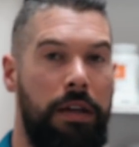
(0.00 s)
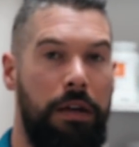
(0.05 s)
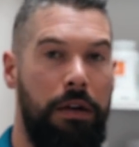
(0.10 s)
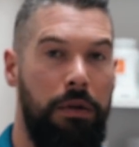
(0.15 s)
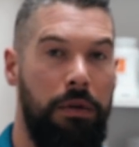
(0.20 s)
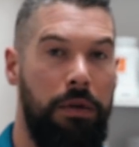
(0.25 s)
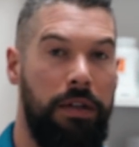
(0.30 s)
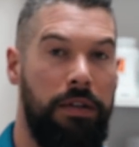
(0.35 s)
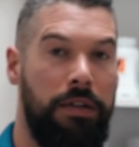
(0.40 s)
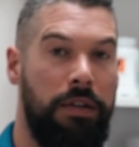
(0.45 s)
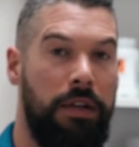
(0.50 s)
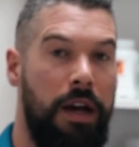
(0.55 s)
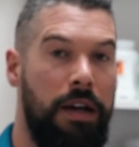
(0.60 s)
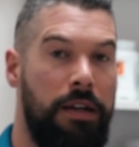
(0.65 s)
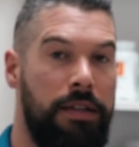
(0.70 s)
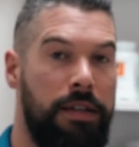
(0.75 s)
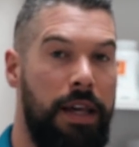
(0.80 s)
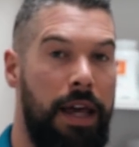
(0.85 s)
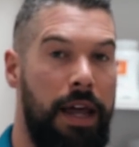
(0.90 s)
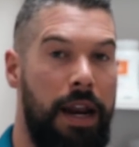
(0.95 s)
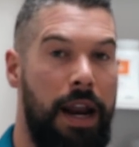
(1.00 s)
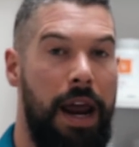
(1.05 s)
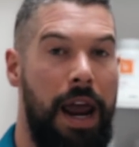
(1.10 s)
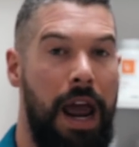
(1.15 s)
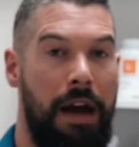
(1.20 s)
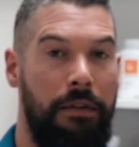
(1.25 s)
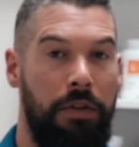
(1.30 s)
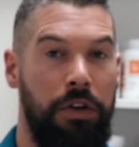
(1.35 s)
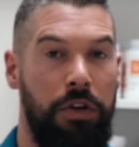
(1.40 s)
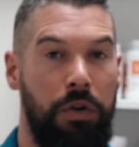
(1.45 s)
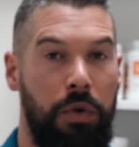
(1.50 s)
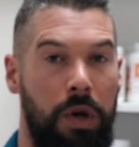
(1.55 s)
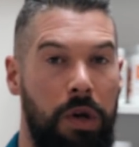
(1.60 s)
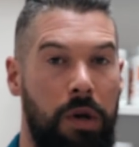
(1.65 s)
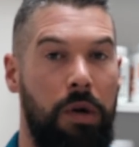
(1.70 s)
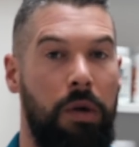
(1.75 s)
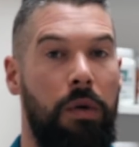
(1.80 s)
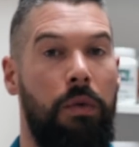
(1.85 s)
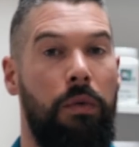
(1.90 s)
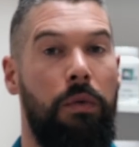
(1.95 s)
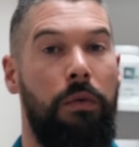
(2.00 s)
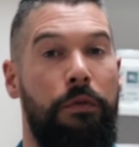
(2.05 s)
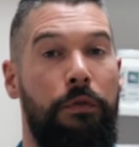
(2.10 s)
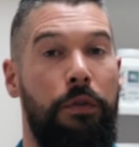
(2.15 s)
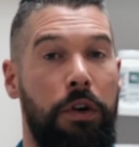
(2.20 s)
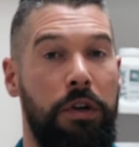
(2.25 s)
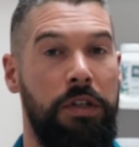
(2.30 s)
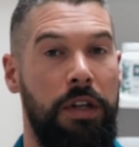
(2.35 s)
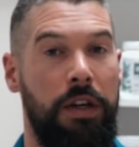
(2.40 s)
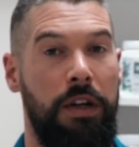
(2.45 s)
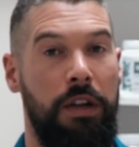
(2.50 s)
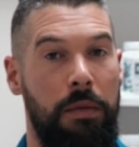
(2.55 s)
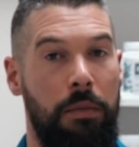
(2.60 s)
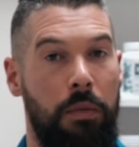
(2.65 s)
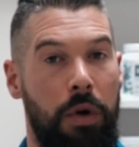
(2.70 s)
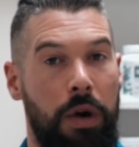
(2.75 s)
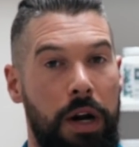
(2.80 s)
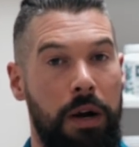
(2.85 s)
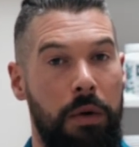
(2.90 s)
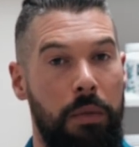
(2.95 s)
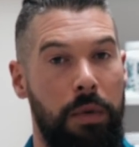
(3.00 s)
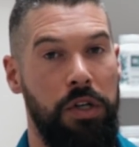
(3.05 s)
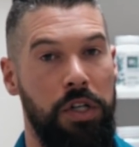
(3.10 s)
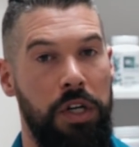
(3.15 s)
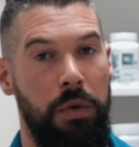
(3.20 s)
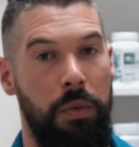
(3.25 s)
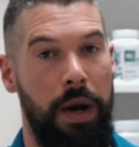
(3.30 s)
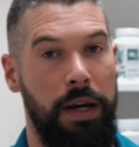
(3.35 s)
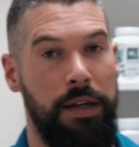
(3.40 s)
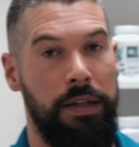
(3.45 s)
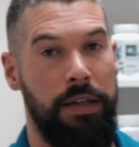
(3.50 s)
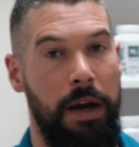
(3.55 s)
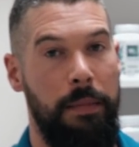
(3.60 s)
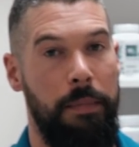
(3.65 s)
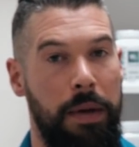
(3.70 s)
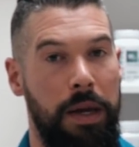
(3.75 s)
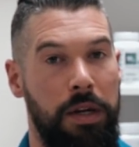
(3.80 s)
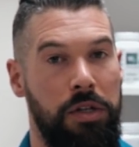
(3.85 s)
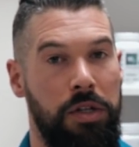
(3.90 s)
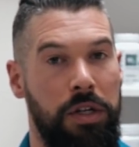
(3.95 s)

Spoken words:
to discuss that I have her doing first thing in the morning when she wakes up is